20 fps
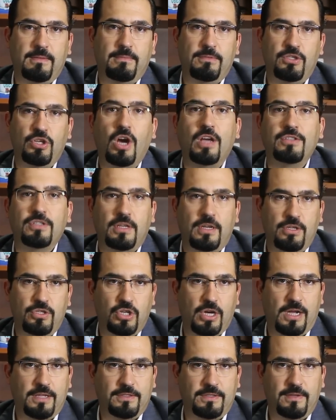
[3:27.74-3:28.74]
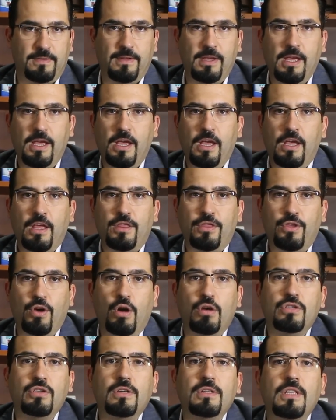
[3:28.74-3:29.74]
Johnson & Johnson.
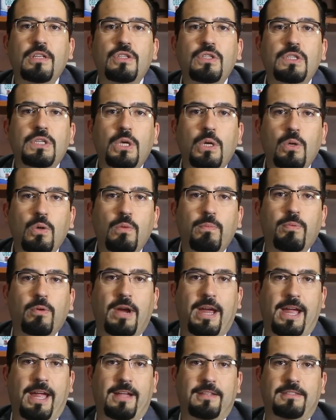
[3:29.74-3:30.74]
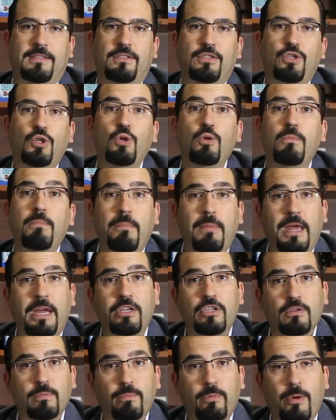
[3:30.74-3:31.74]
Those are the two
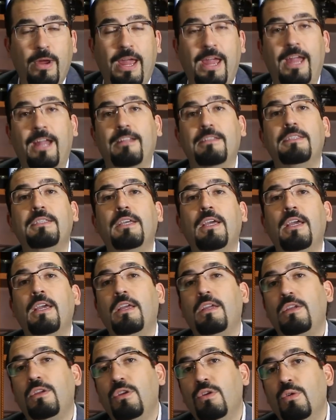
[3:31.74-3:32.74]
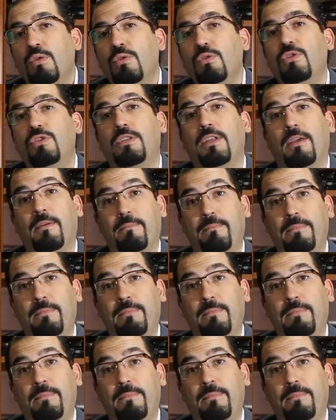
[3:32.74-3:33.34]
major brands used,